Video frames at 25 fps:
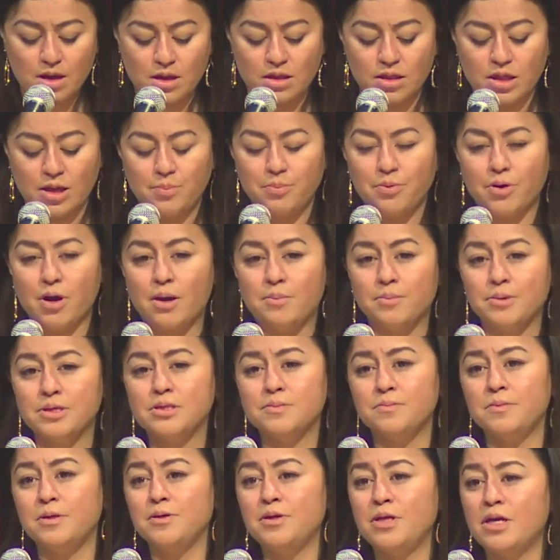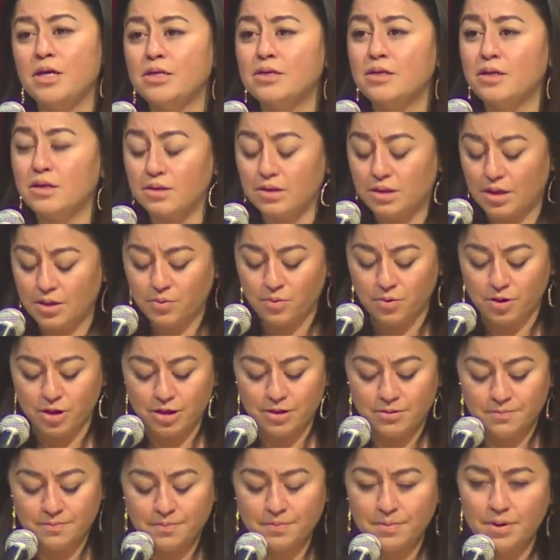They promised me they
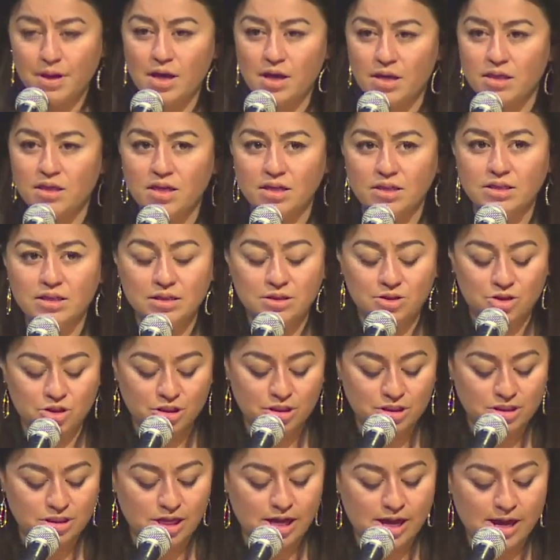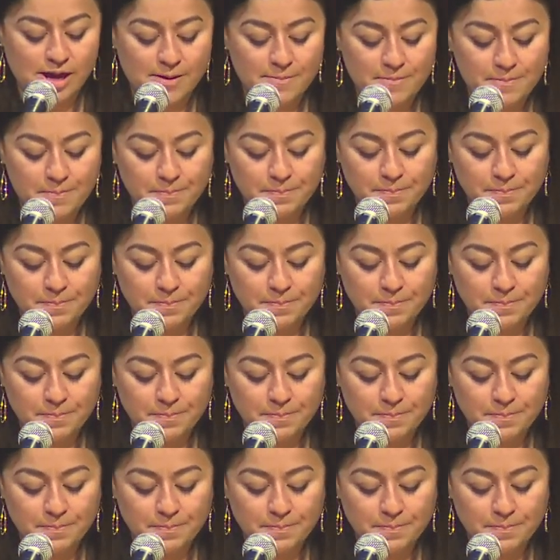would, and they did just that.